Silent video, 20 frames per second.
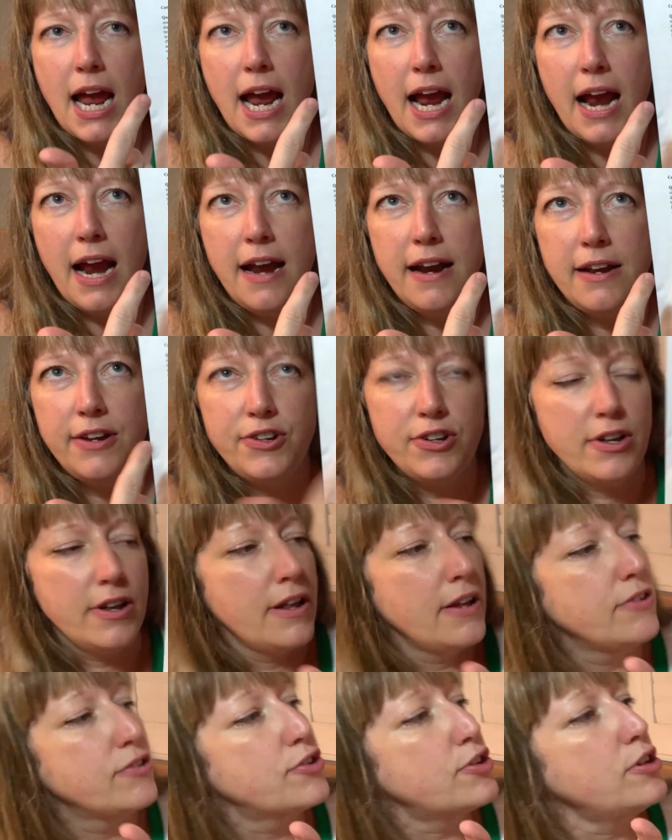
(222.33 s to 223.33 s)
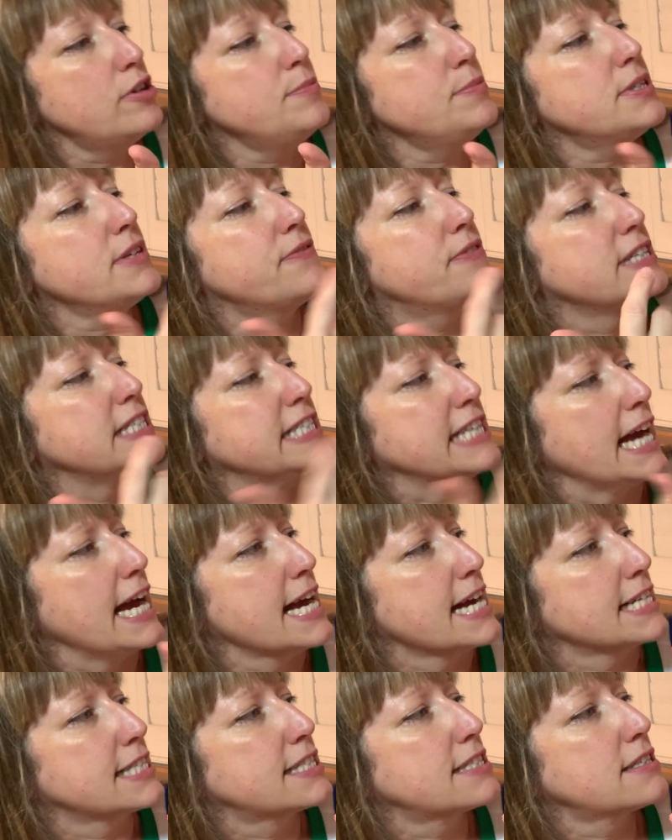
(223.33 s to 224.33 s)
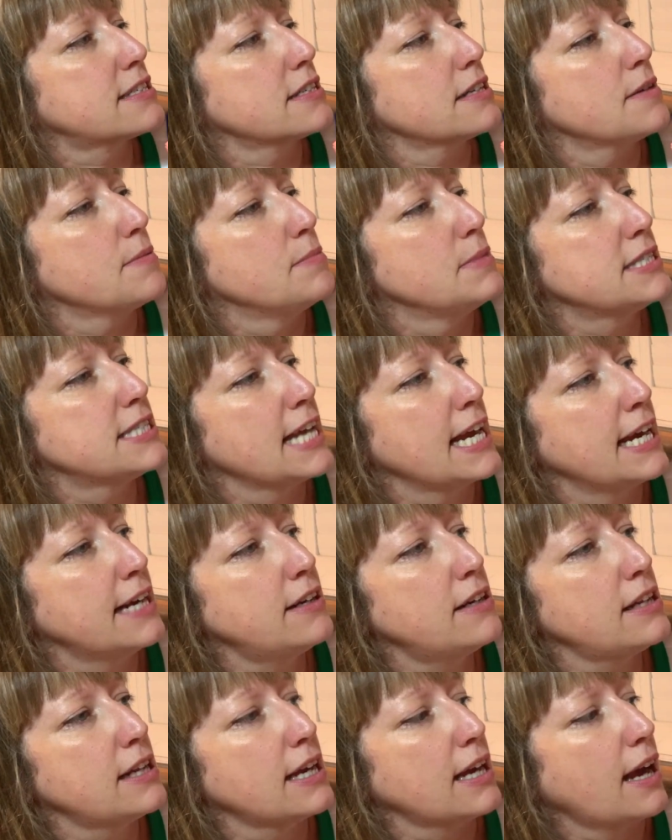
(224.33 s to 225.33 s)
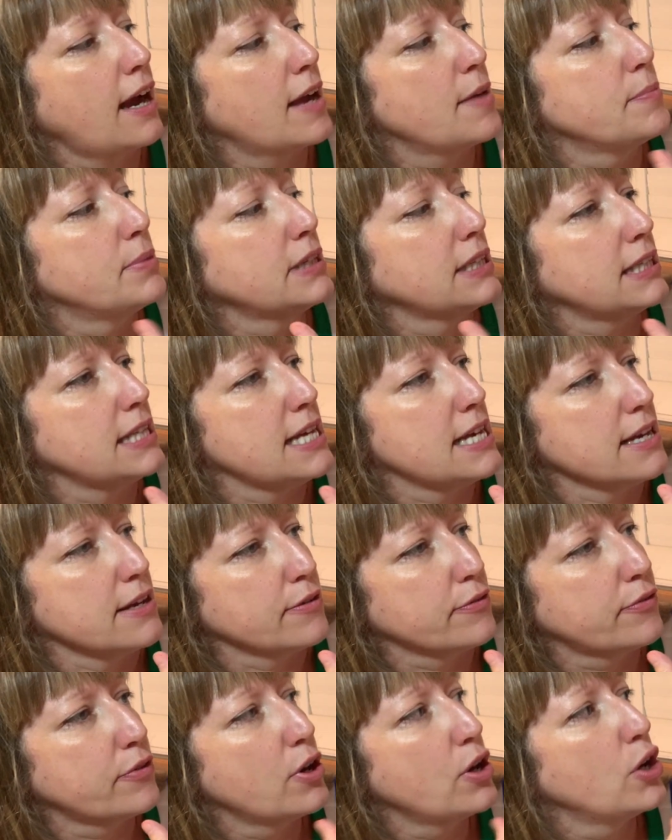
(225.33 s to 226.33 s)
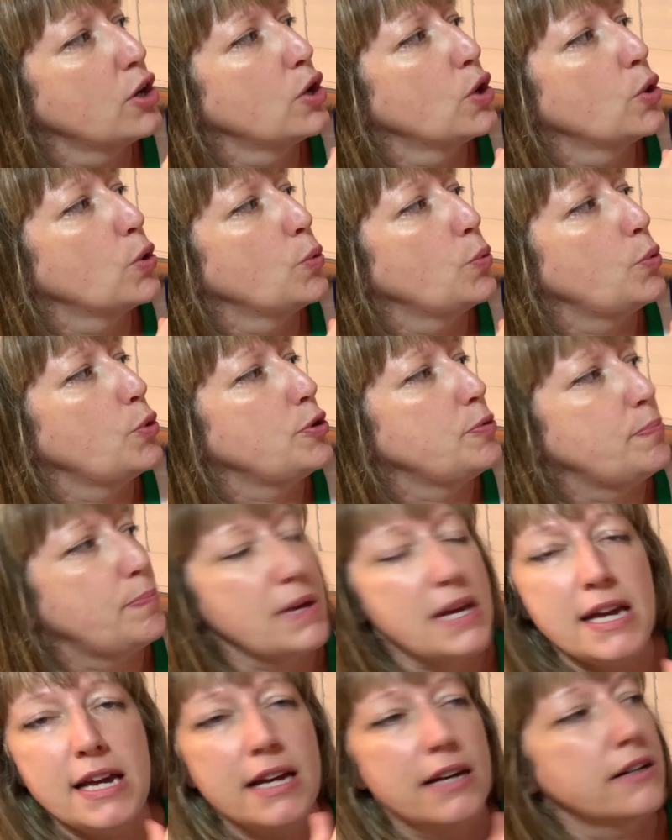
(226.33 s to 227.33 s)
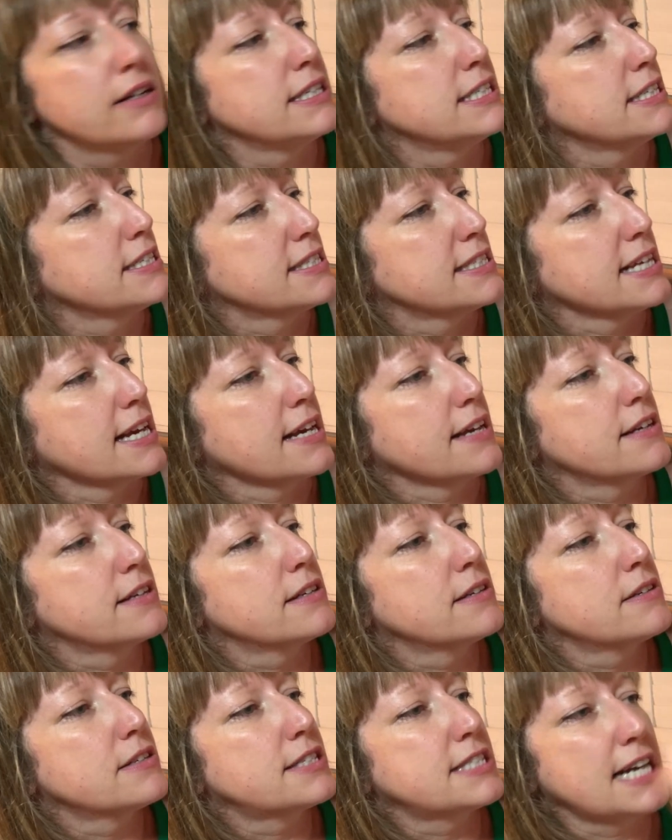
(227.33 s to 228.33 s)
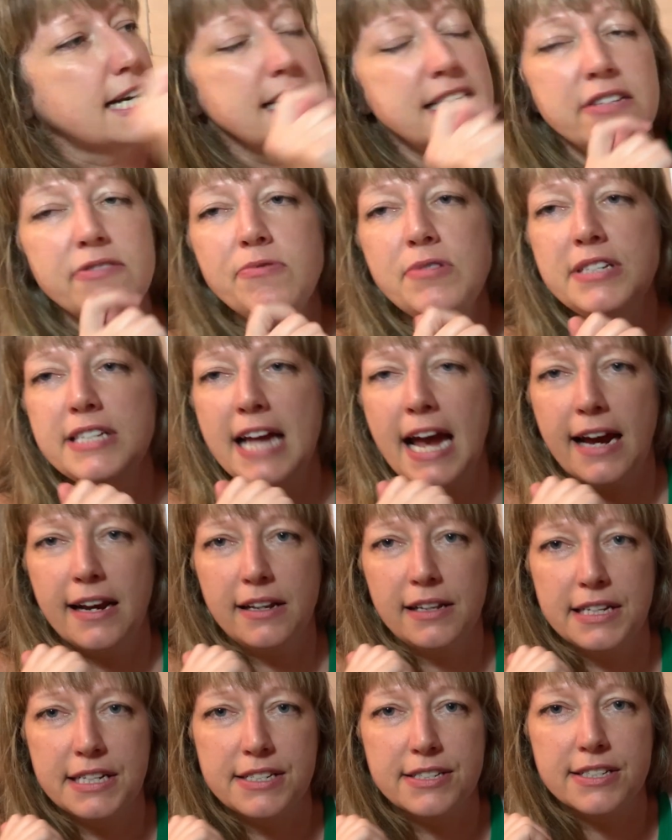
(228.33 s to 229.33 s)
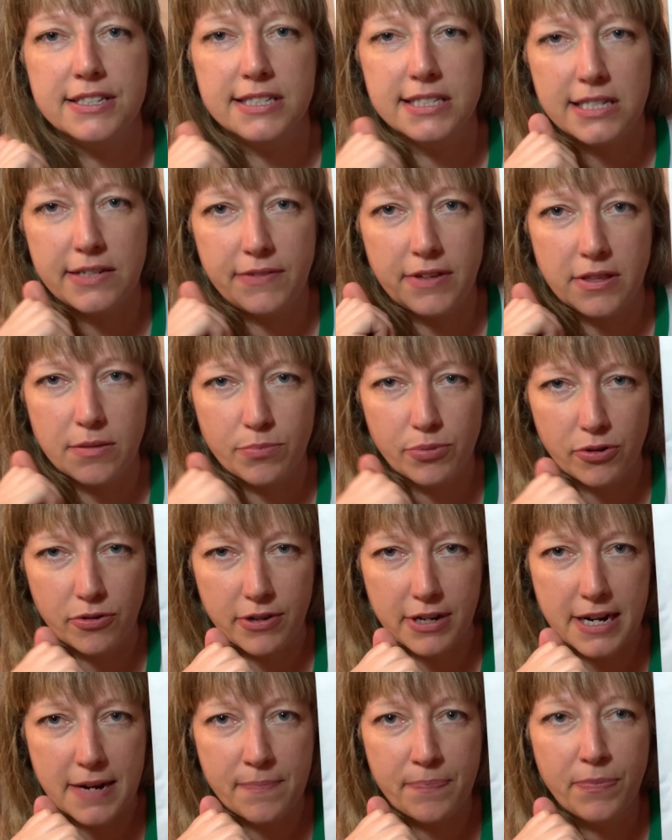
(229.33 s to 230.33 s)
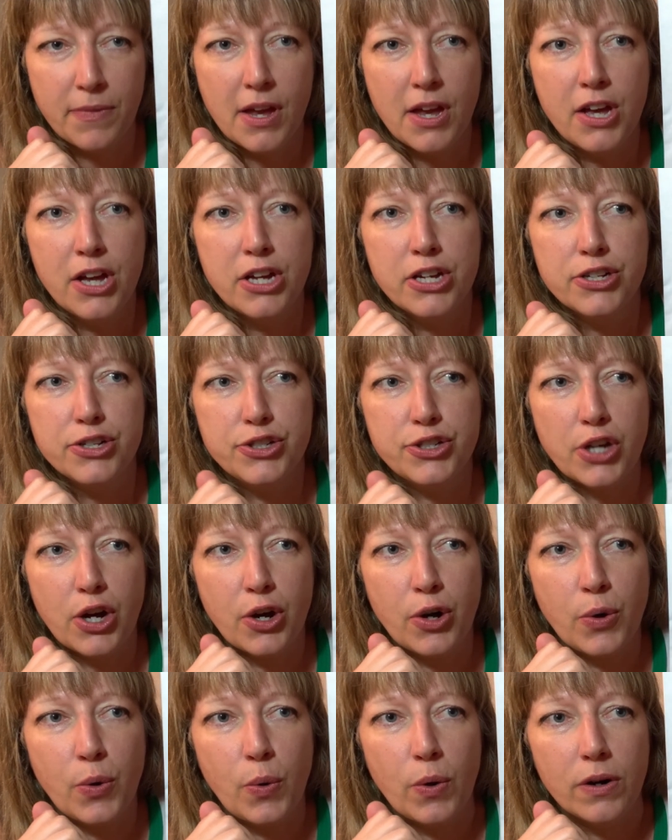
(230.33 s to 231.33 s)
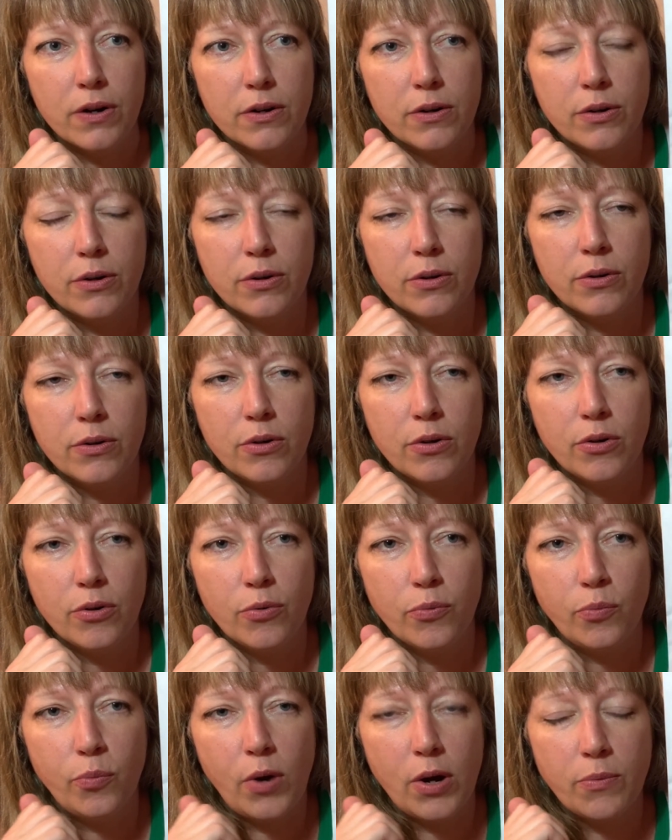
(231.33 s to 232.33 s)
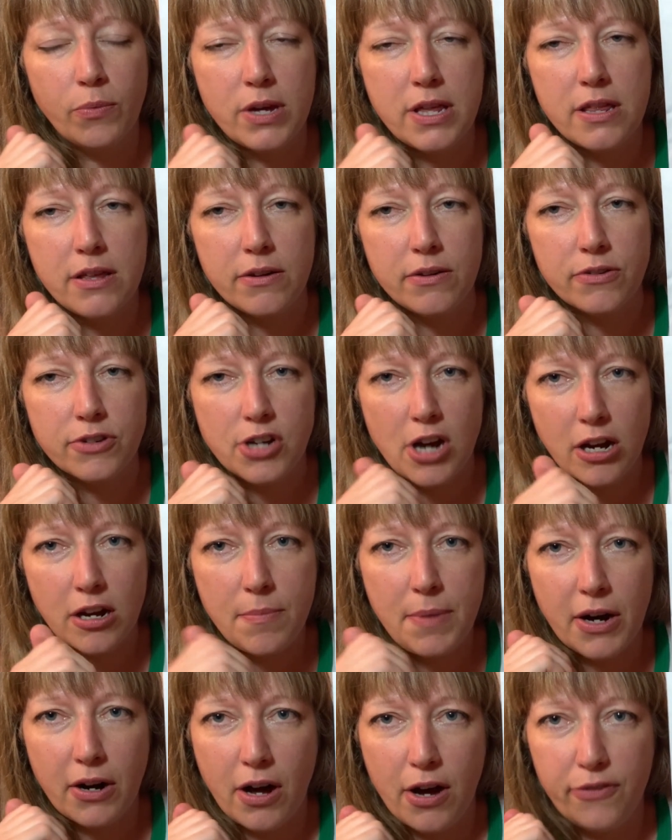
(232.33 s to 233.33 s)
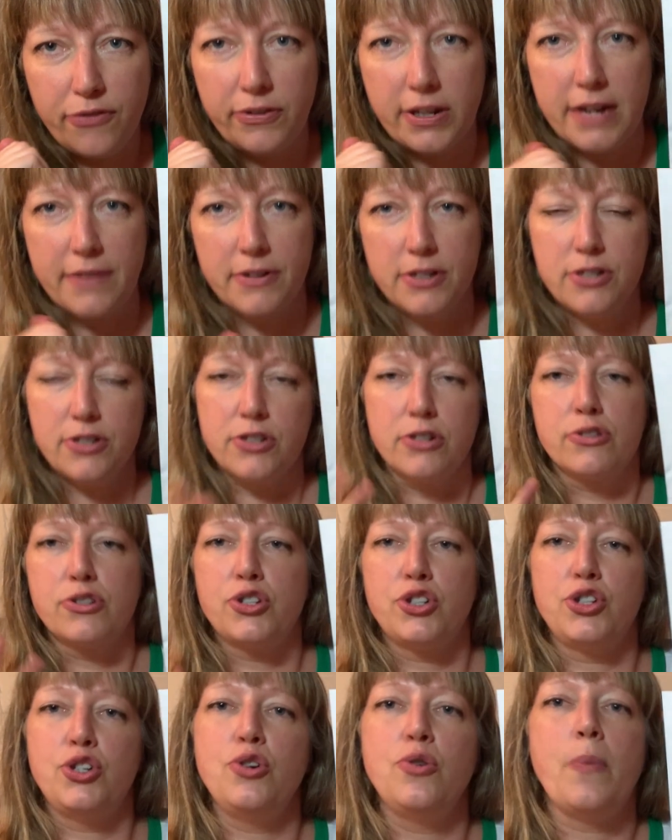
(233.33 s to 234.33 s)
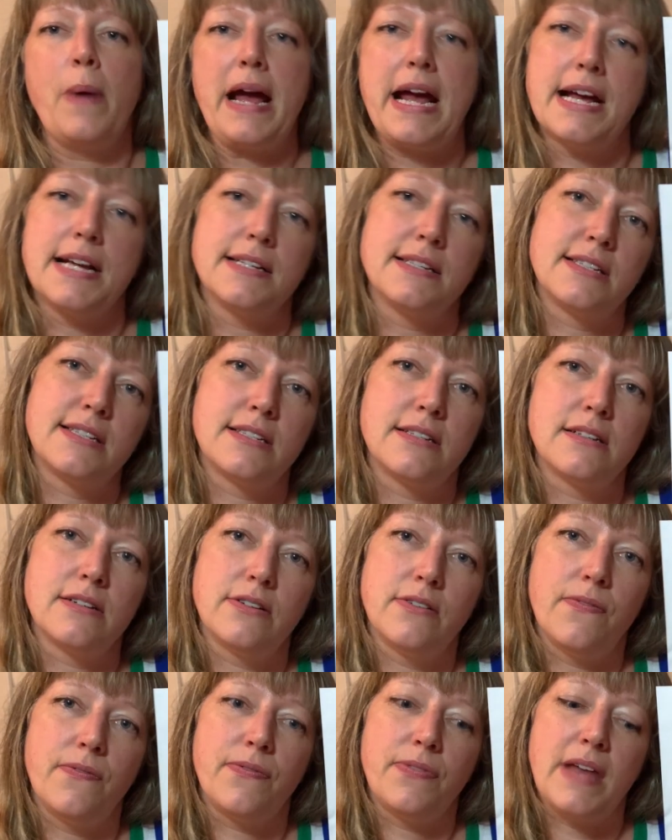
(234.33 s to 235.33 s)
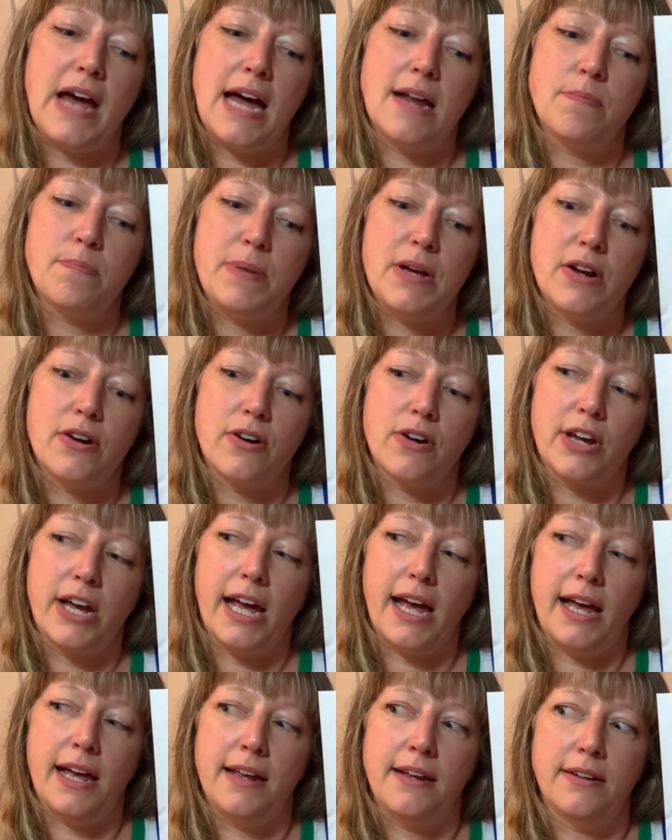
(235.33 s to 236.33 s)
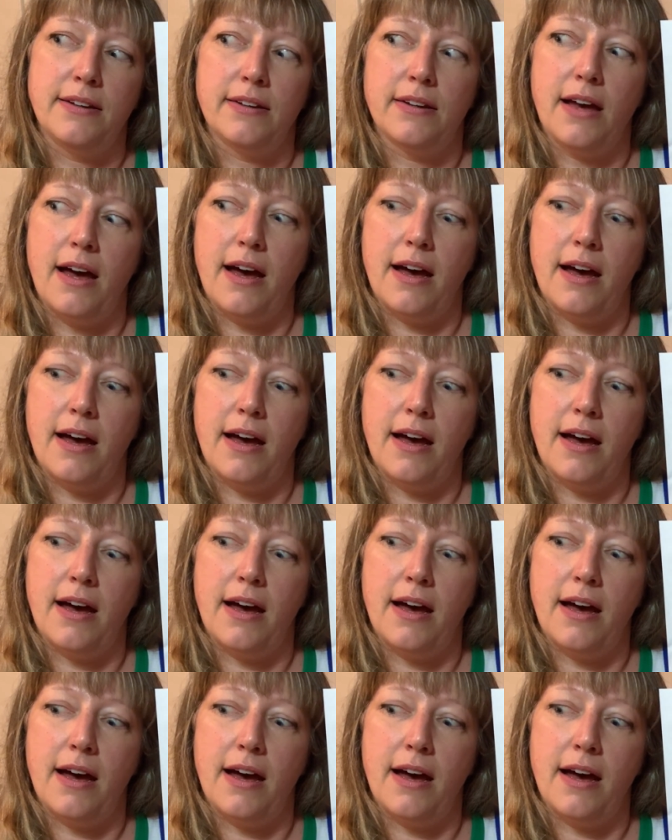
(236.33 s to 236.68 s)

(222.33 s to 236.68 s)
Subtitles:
And in terms of the test, mishandling, I believe, would be, I just say, signs of mishandling since leaving the brewery. So when we talk about off flavors, there's 2 ways that beer can